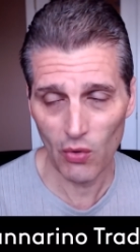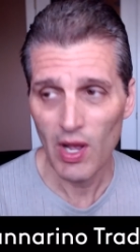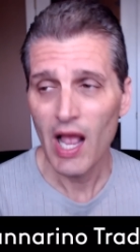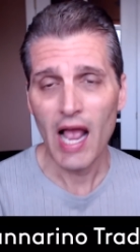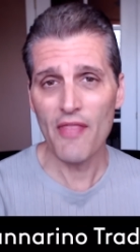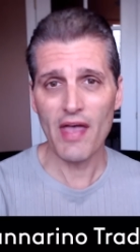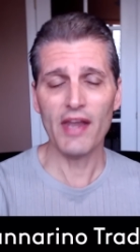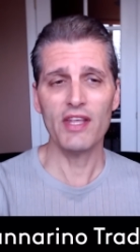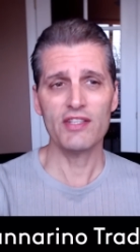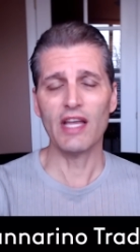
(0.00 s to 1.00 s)
and that
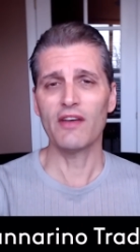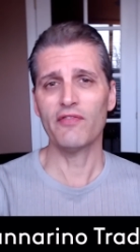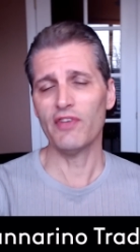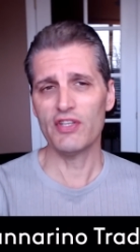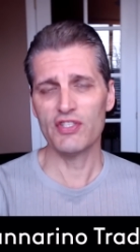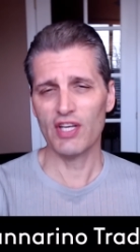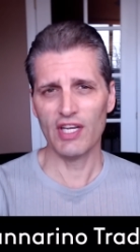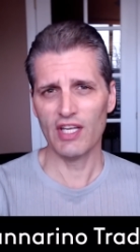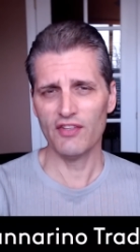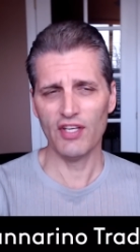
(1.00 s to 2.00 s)
is that inflation is going to
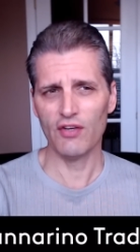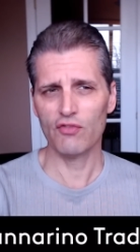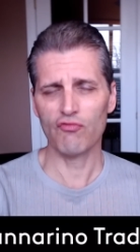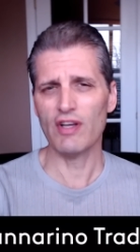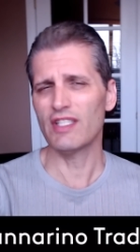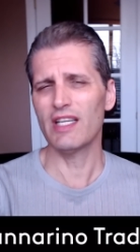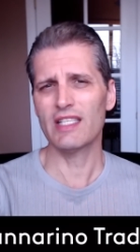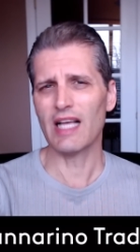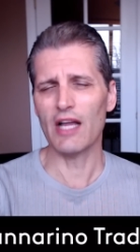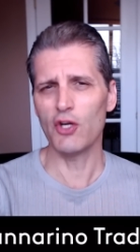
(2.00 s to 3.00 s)
continue to rise, and it's
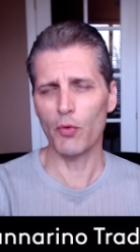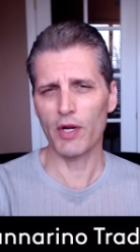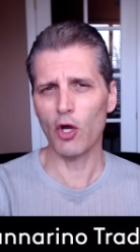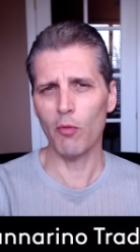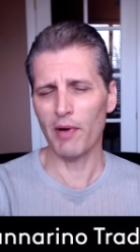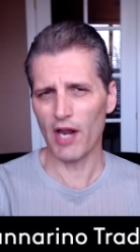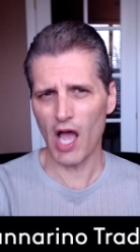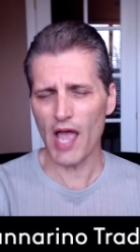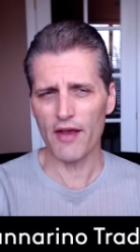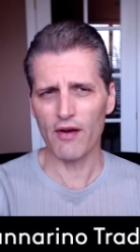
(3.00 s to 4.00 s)
got nowhere to go but
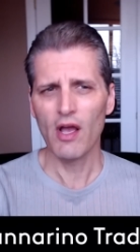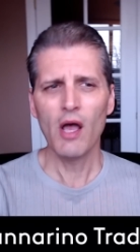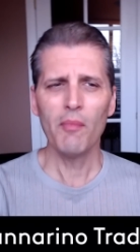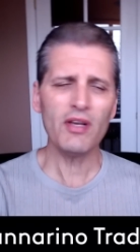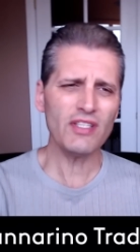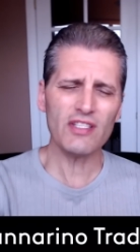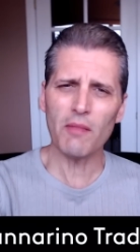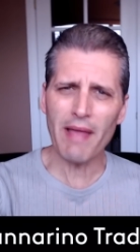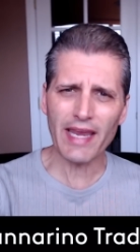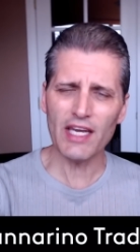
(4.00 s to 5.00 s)
higher because it's the
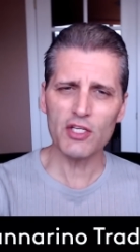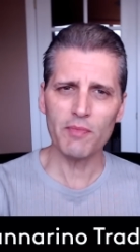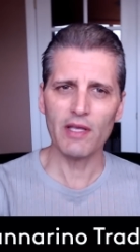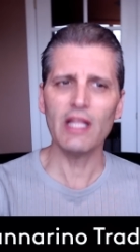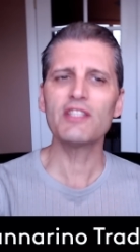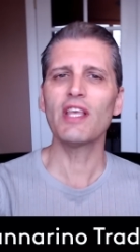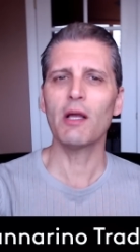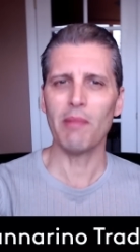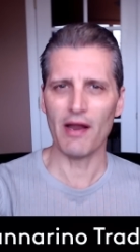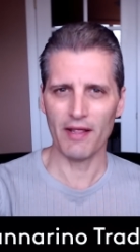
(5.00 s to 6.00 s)
mechanism here. Let's think
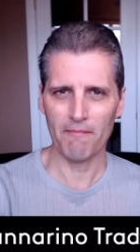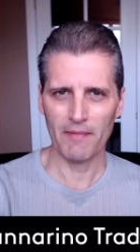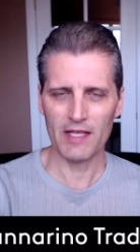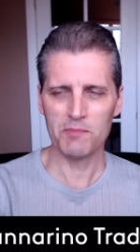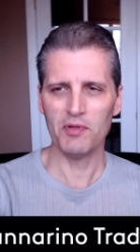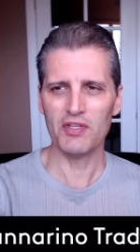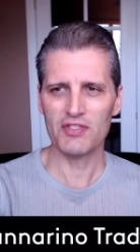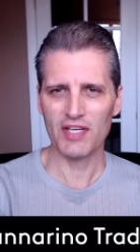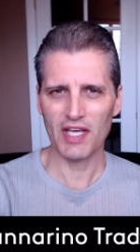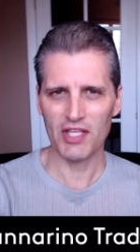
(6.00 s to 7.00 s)
about it. Let's put this
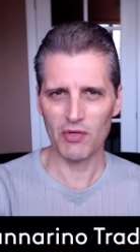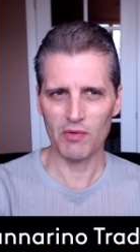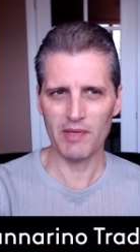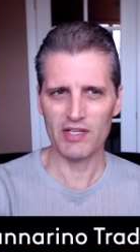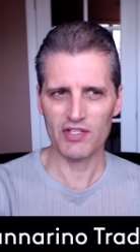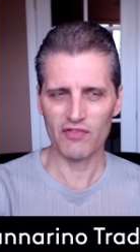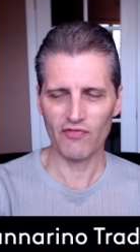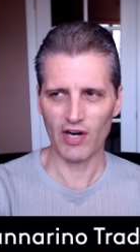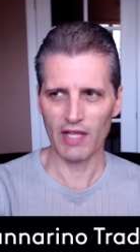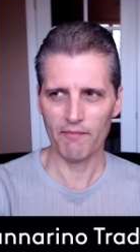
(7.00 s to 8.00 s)
together, you and me. It's just
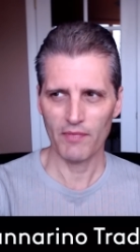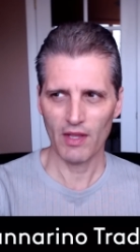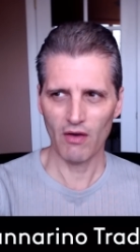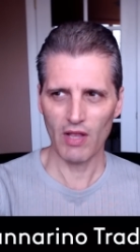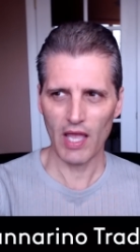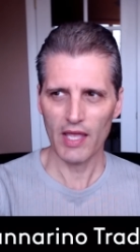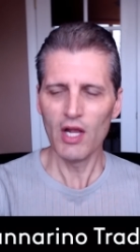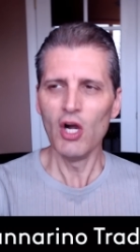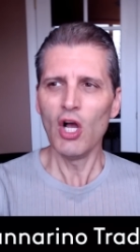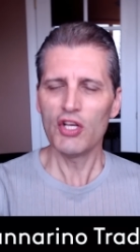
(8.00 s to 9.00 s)
funny. Okay.
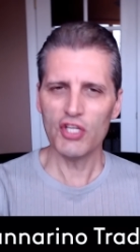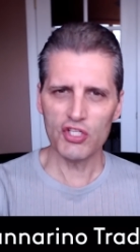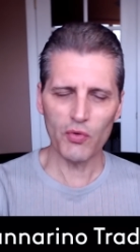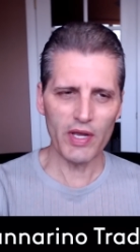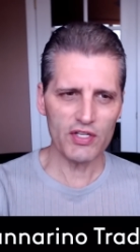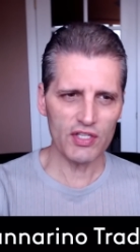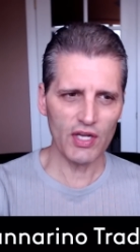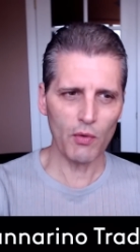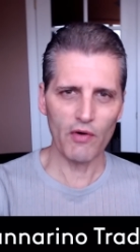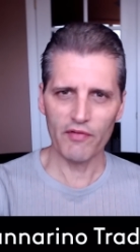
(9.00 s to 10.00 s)
Situation here
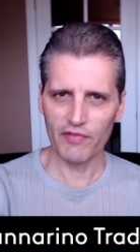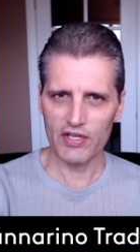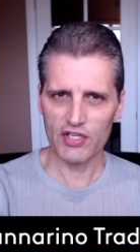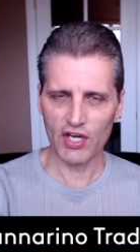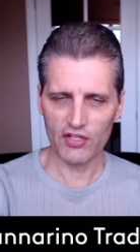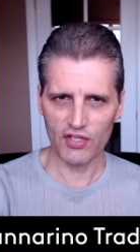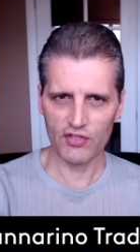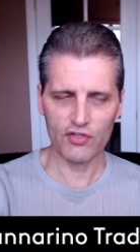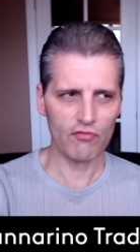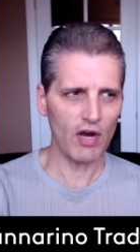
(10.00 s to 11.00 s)
where inflation continues
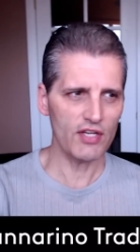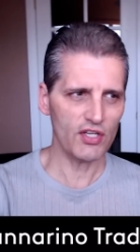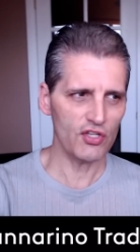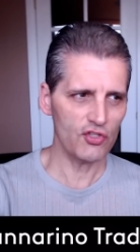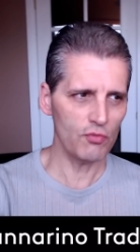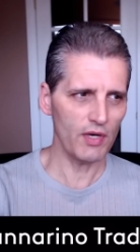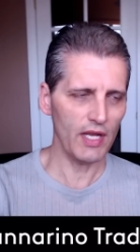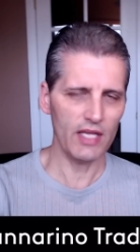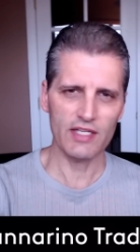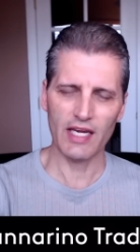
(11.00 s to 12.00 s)
to rise. Consumer
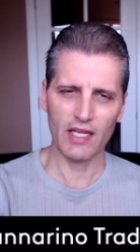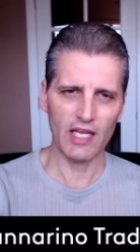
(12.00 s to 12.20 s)
is getting